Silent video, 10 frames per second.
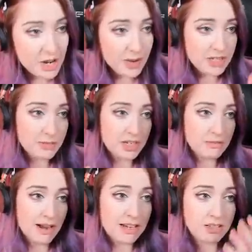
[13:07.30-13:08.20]

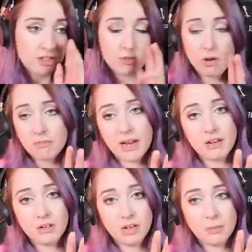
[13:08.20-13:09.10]
exclamation marks, because one might
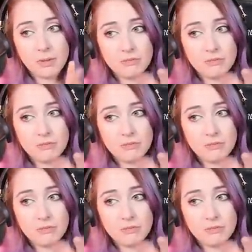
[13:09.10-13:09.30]
look a little bit